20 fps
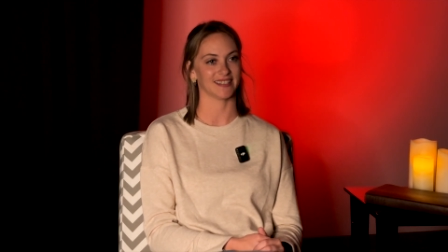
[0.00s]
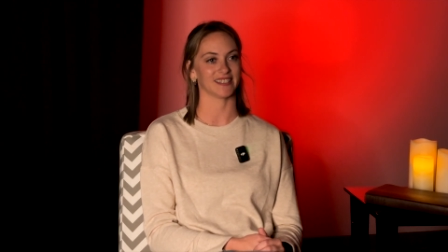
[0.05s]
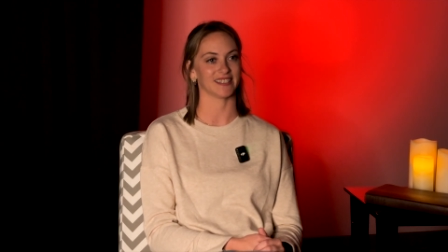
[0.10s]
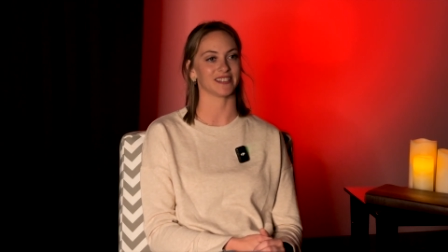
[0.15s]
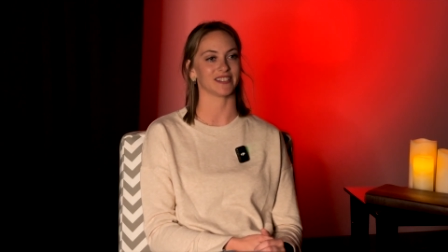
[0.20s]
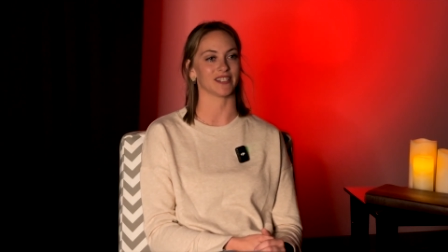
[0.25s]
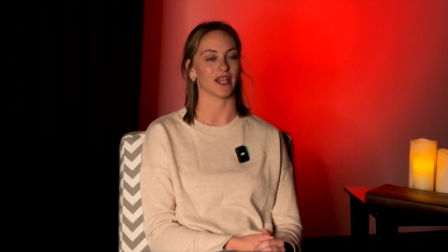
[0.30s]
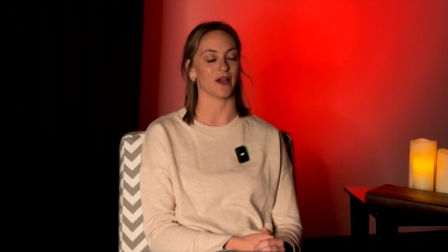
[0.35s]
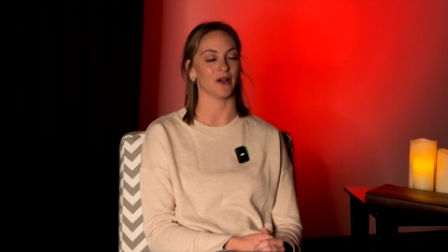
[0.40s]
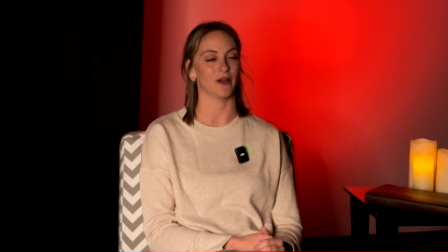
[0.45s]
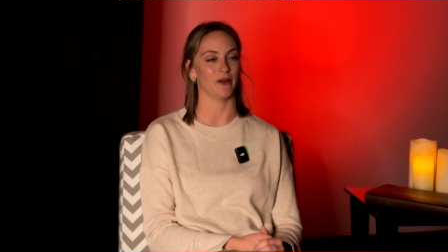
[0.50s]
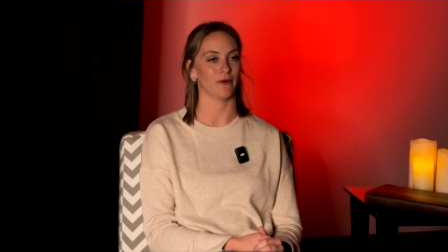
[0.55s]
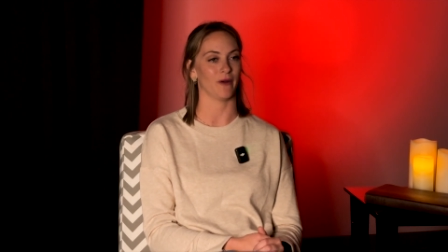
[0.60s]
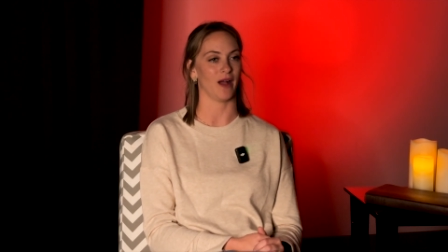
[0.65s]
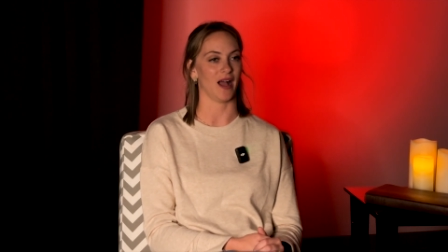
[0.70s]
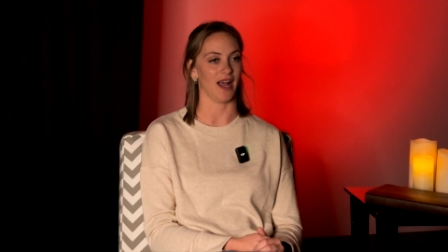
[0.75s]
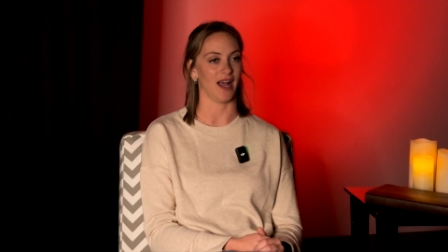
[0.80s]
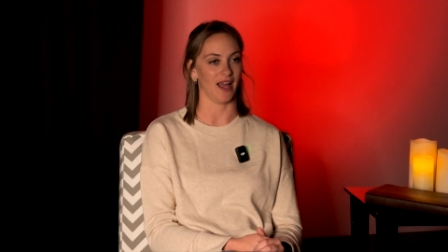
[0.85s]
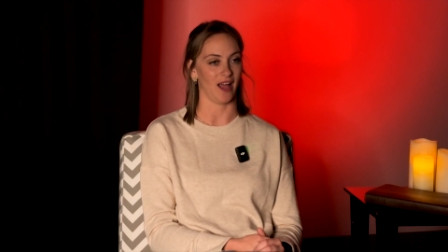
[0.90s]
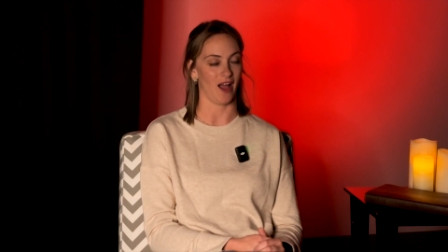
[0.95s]
So
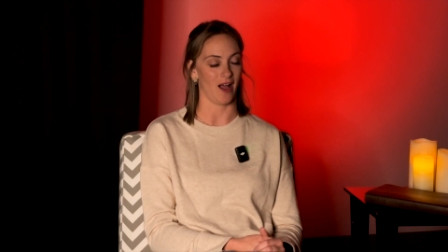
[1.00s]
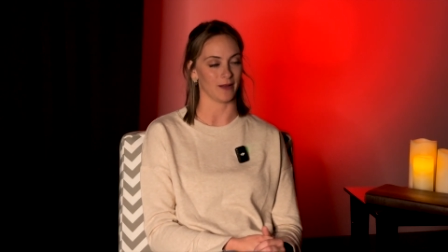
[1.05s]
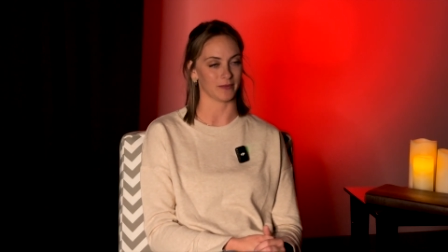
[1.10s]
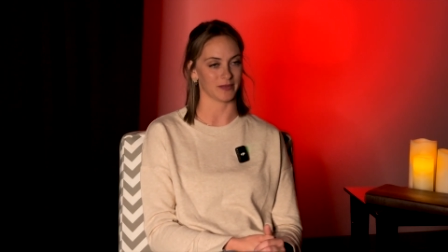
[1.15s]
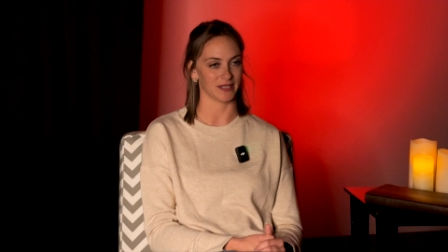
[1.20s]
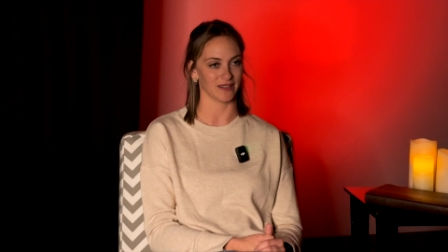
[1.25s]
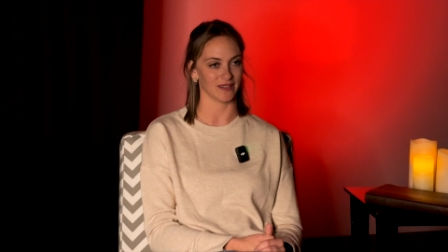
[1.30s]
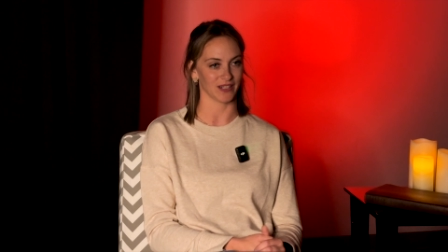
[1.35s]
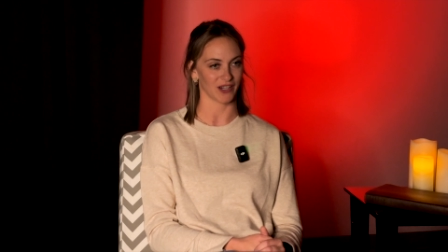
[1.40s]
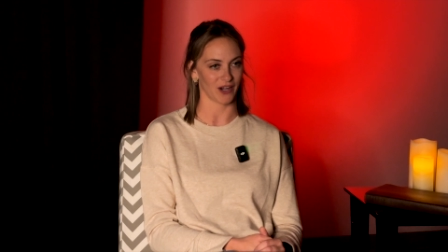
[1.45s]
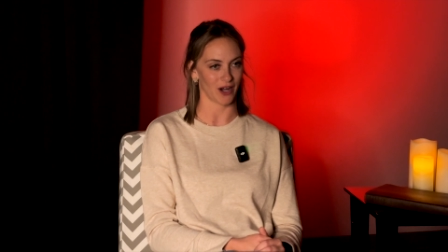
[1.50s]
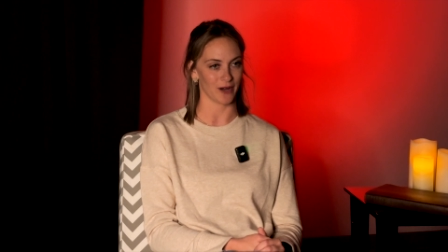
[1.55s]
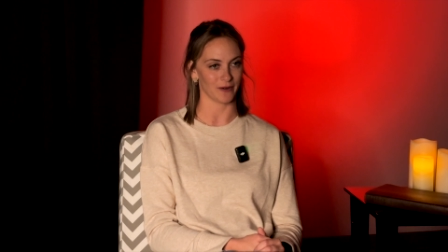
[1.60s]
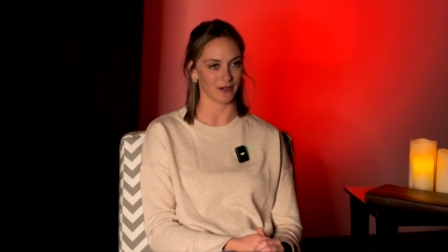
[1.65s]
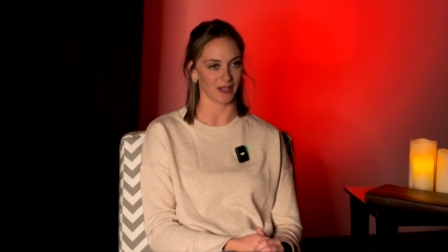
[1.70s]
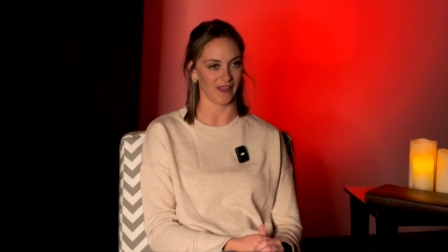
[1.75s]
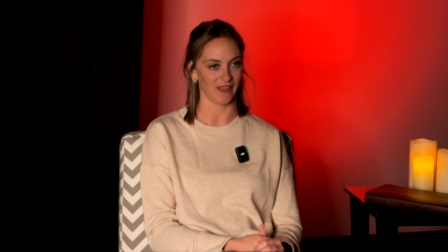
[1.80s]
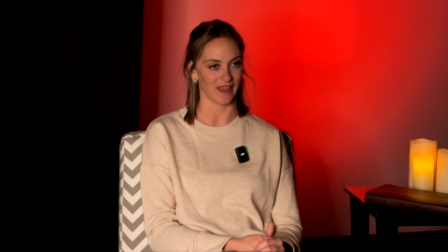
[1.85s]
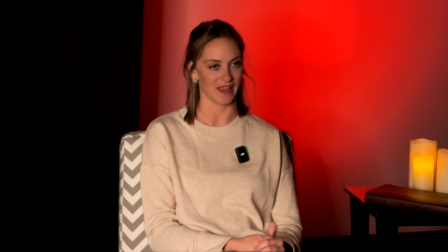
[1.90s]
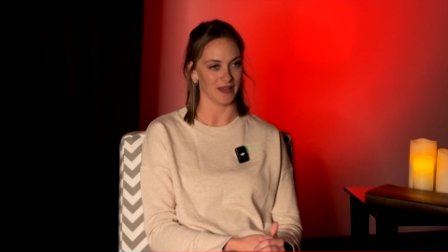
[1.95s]
I hopped in the car
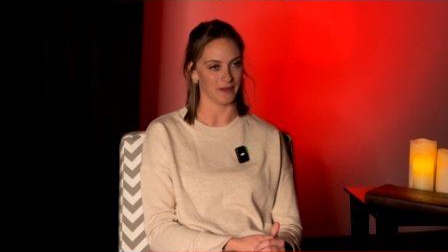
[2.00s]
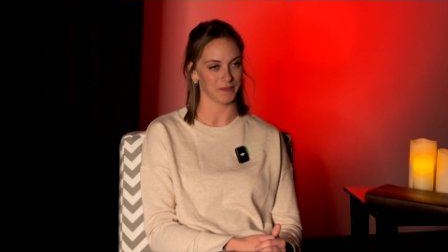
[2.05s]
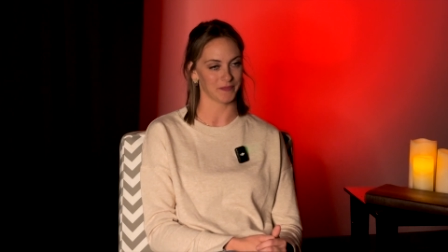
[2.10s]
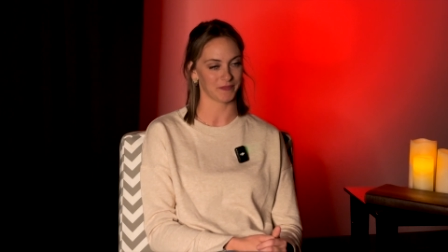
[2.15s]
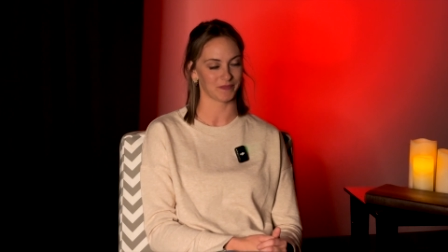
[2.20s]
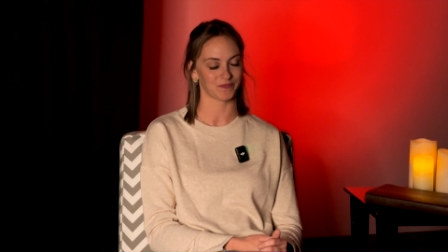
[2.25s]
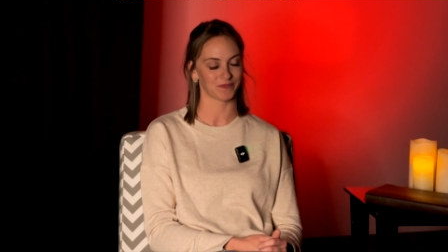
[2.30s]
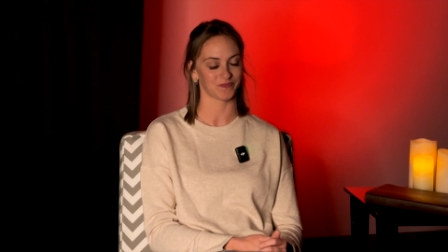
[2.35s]
with him,